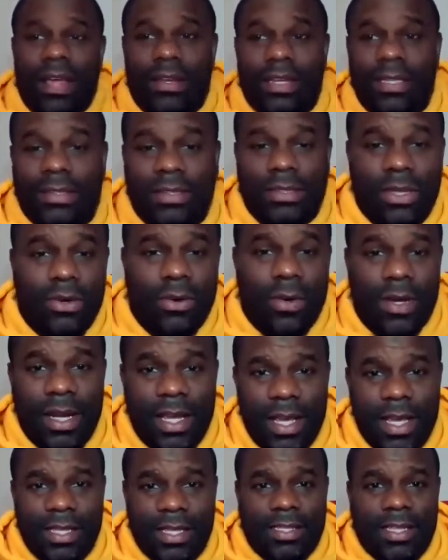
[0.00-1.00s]
Let's see who it
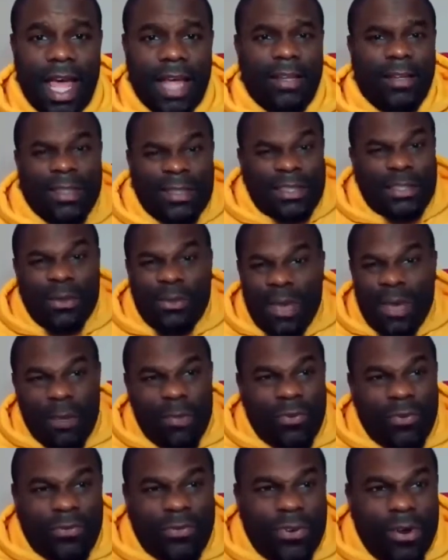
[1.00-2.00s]
is. I looked away
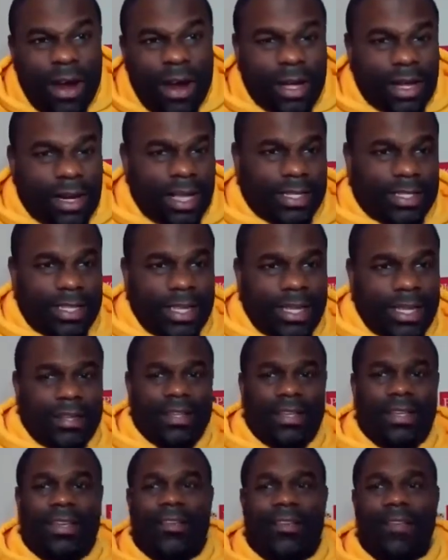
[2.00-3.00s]
before I clicked it.
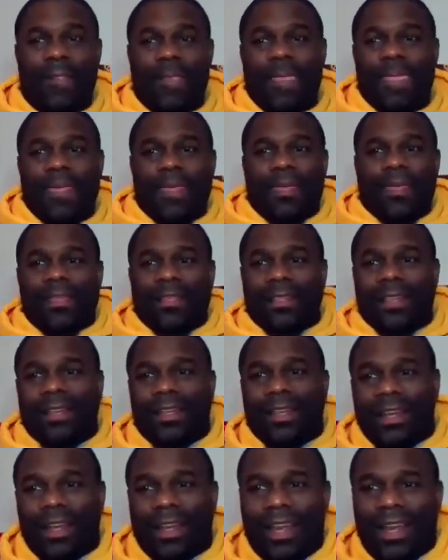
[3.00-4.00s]

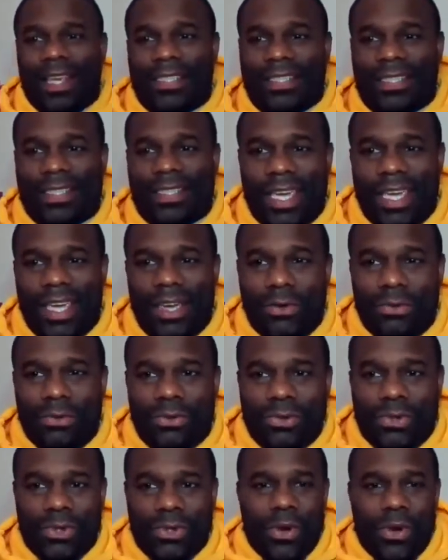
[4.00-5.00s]
Let's see who's
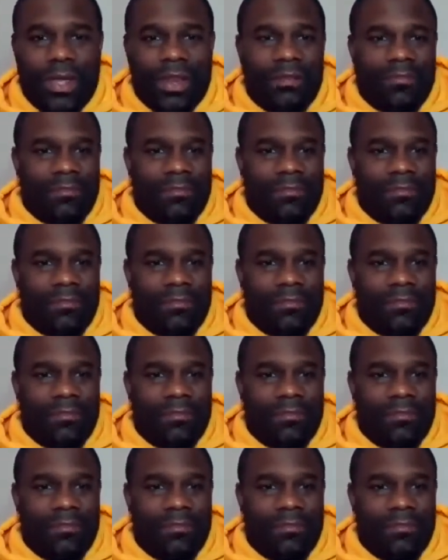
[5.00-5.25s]
joining me